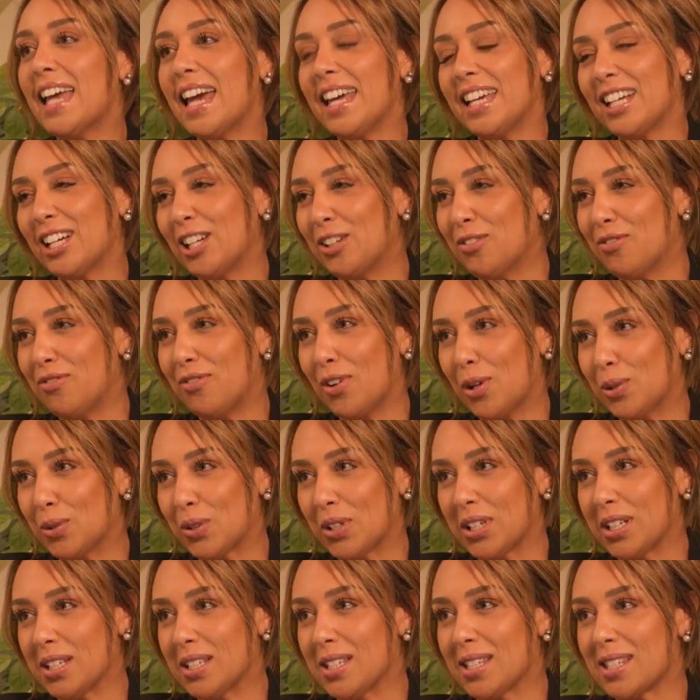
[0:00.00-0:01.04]
at Engel
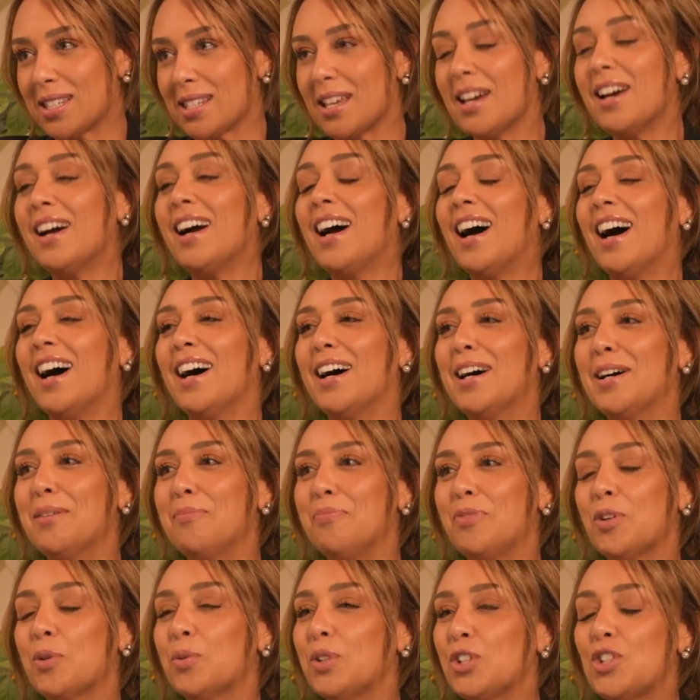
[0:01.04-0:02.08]
Völkers,
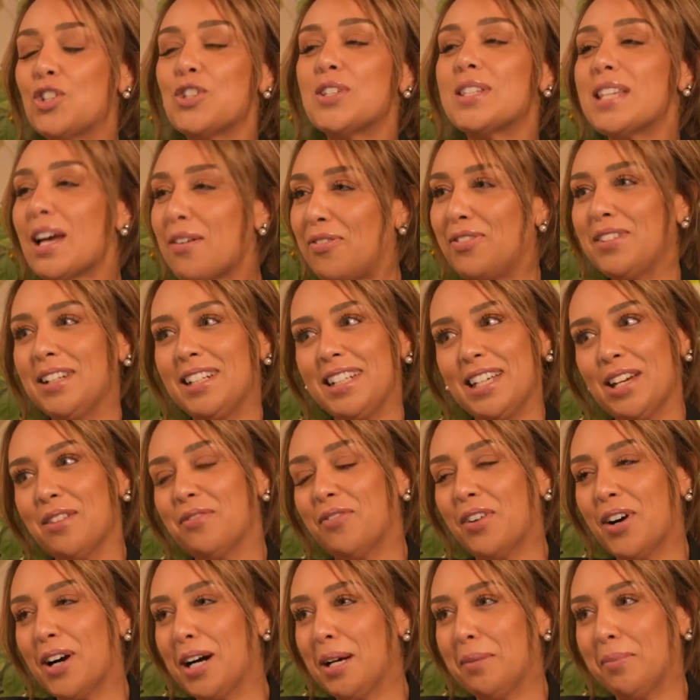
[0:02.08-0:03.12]
which is definitely a
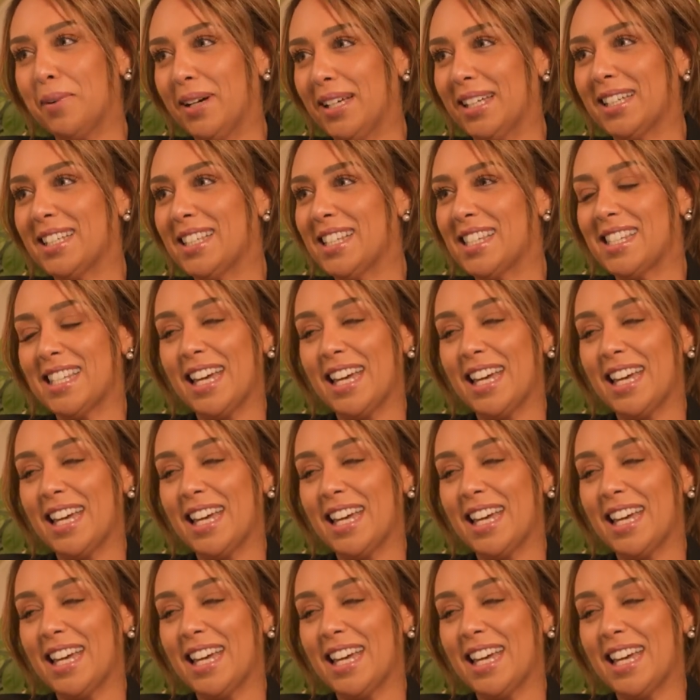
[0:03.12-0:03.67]
vibe, I can